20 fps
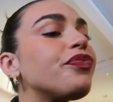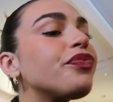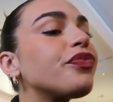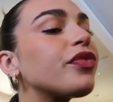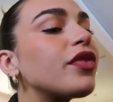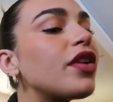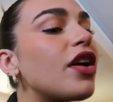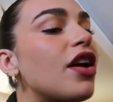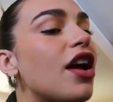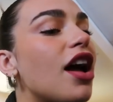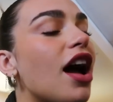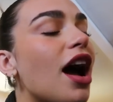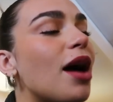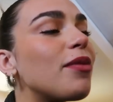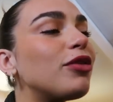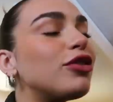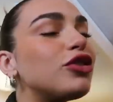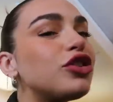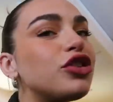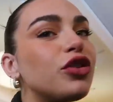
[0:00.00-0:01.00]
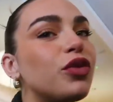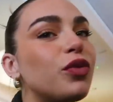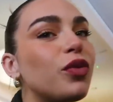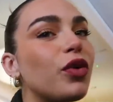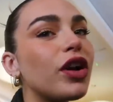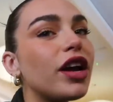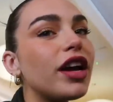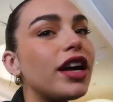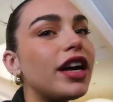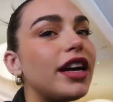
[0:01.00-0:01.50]
I'm not sure
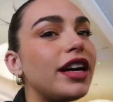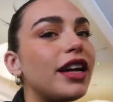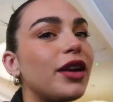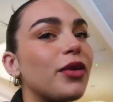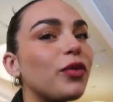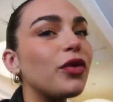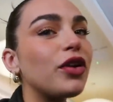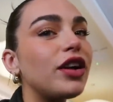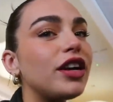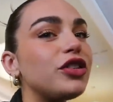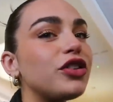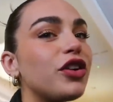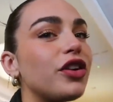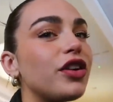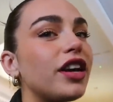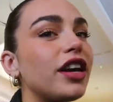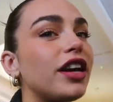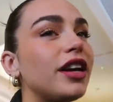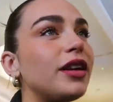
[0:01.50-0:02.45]
what I eat and what I don't eat.